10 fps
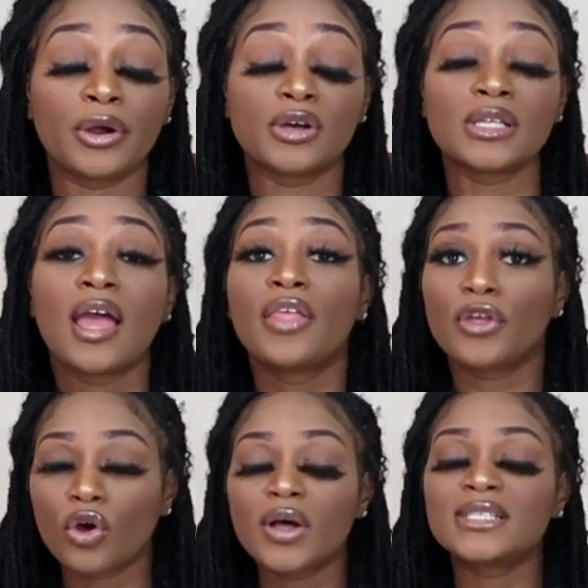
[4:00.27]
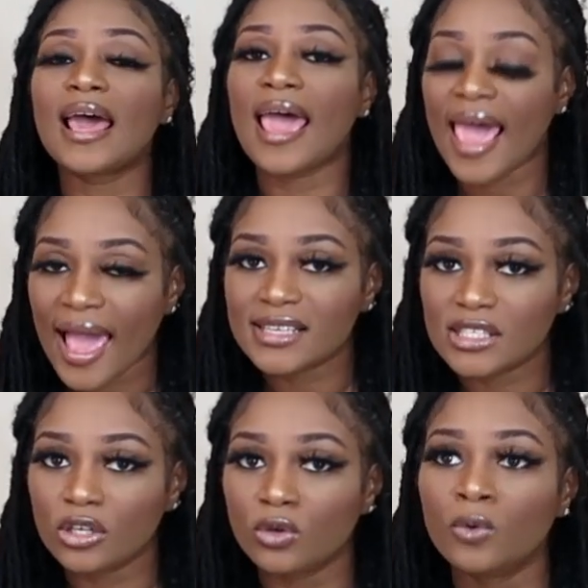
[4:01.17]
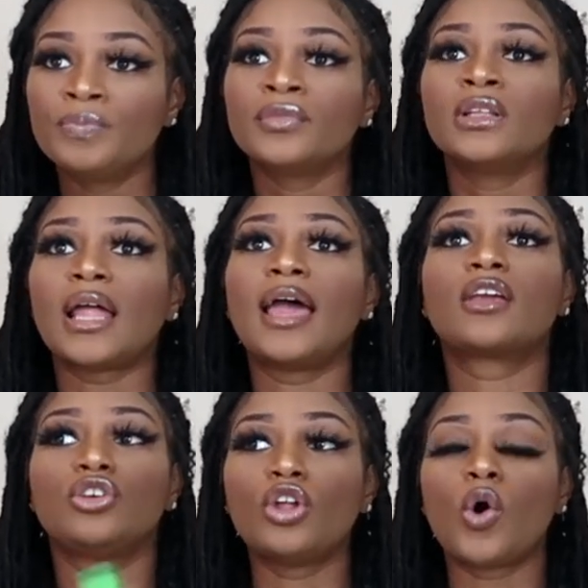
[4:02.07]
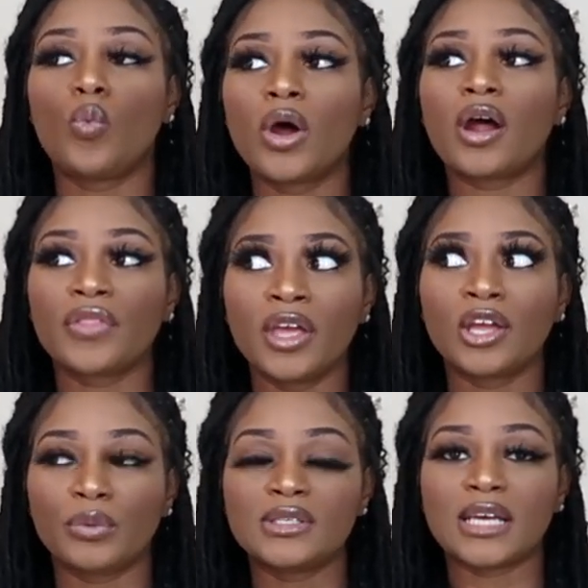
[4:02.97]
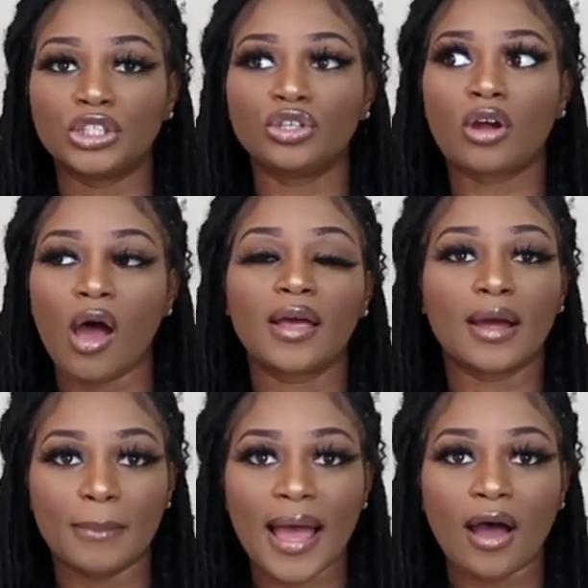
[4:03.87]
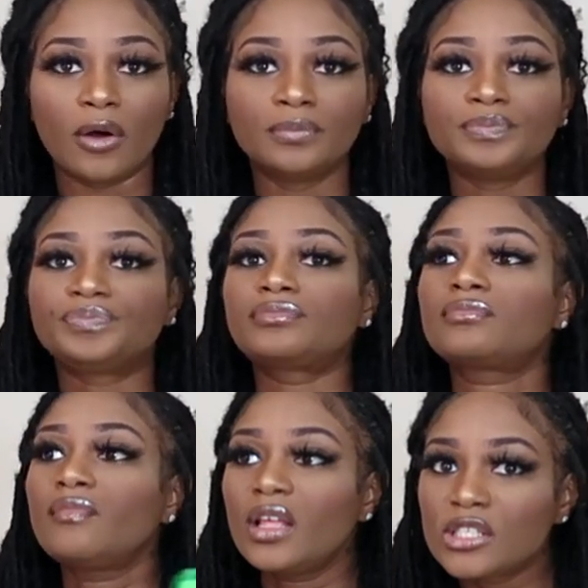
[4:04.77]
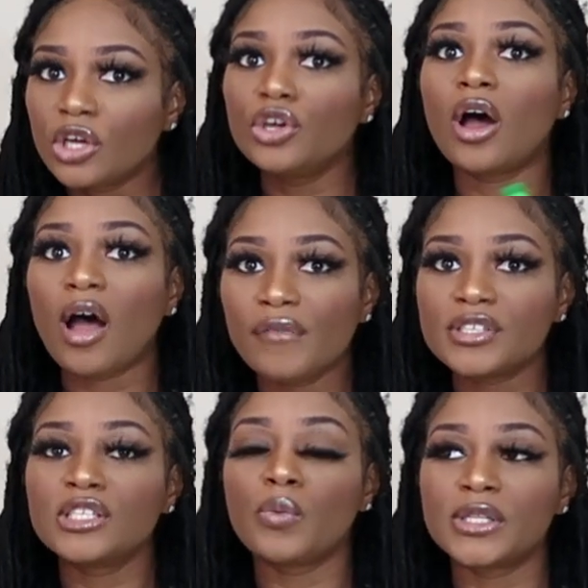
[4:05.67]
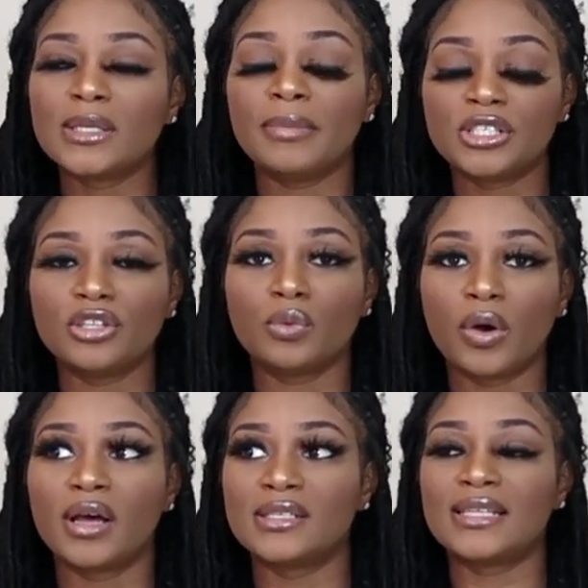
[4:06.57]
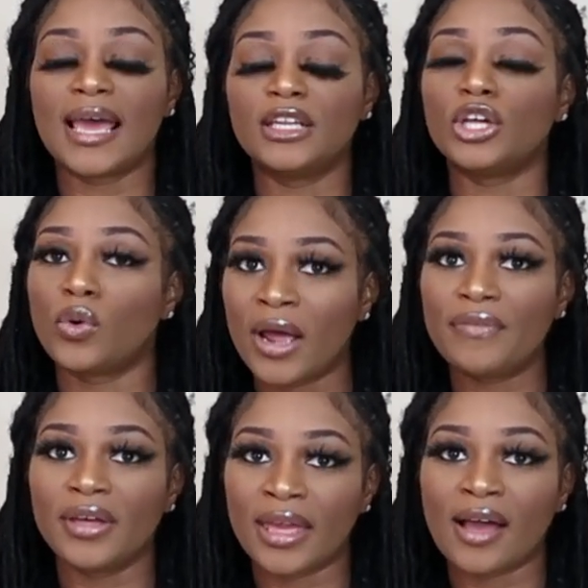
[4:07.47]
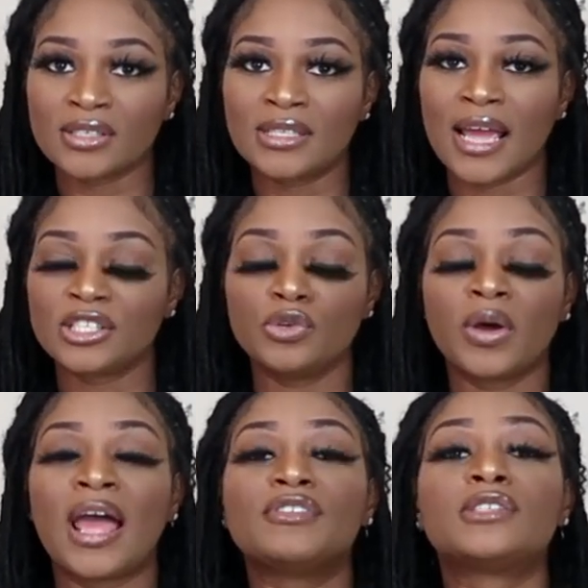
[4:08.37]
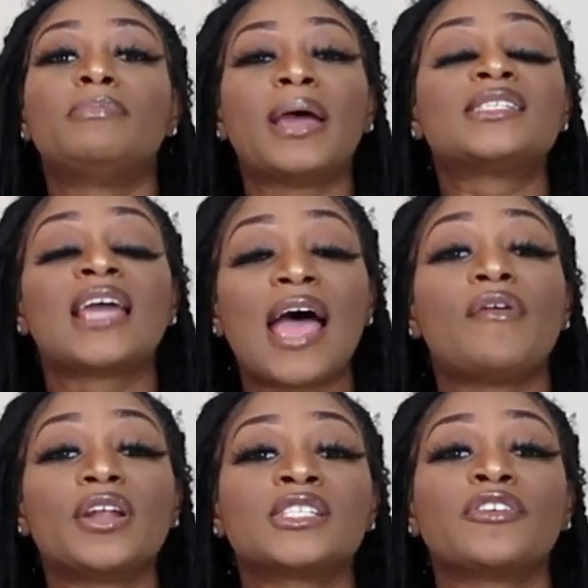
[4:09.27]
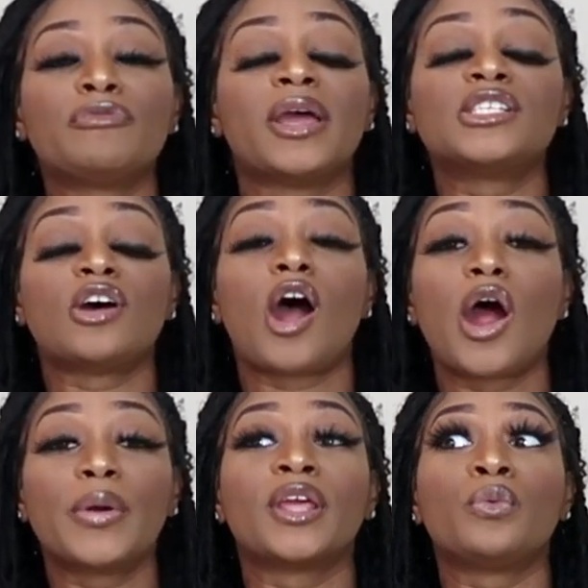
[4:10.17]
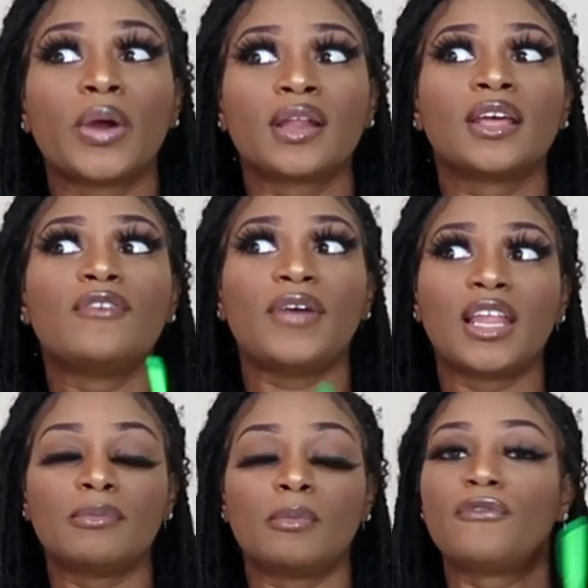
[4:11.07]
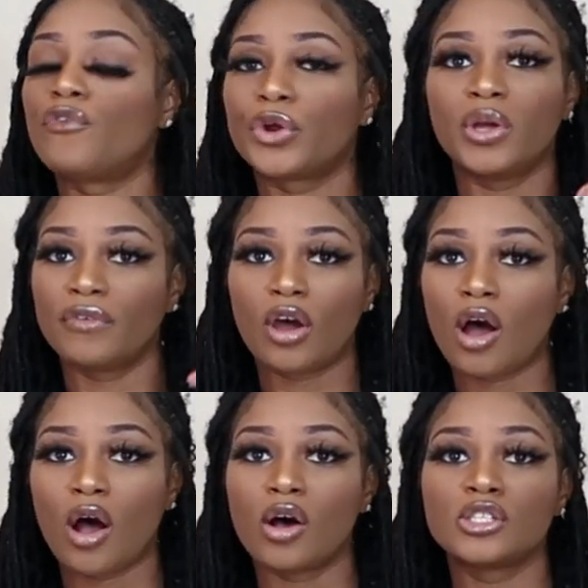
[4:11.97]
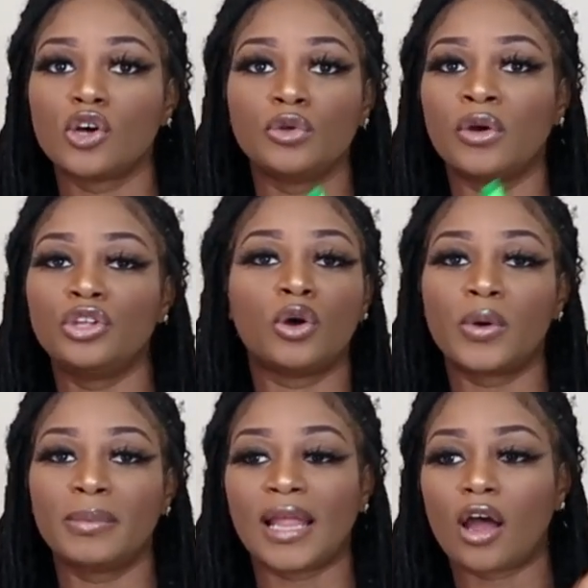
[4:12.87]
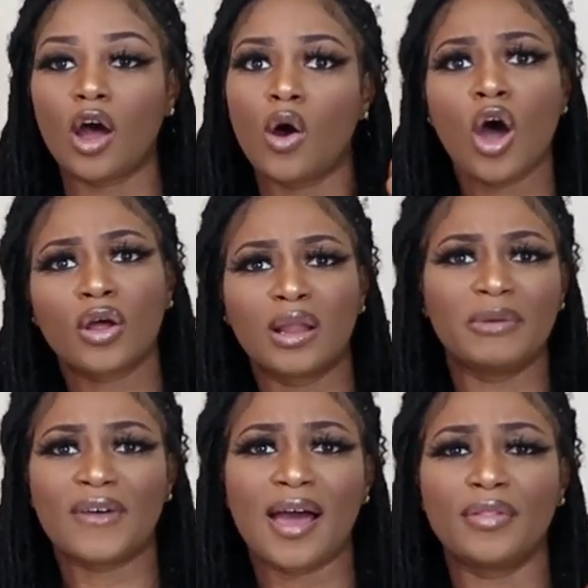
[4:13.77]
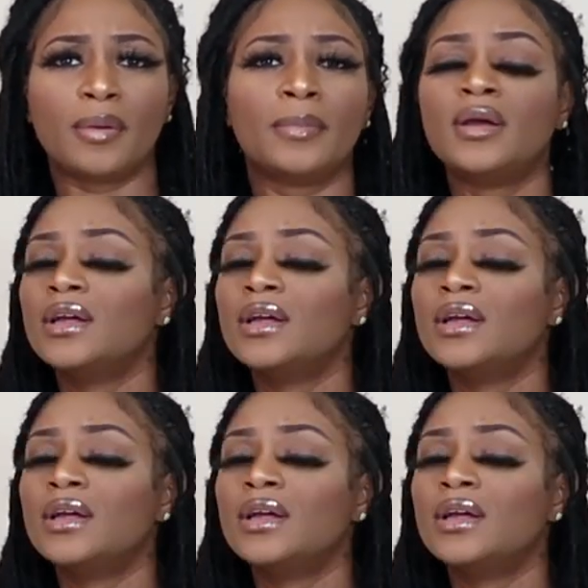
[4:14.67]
bureaus, they're going to ask you like what are the inquiries that you're calling about. So you obviously want to mention the ones that don't have the accounts attached. So you want to basically have all this information already readily available before you even call. So you don't want to be like, oh, hold on, let me find them.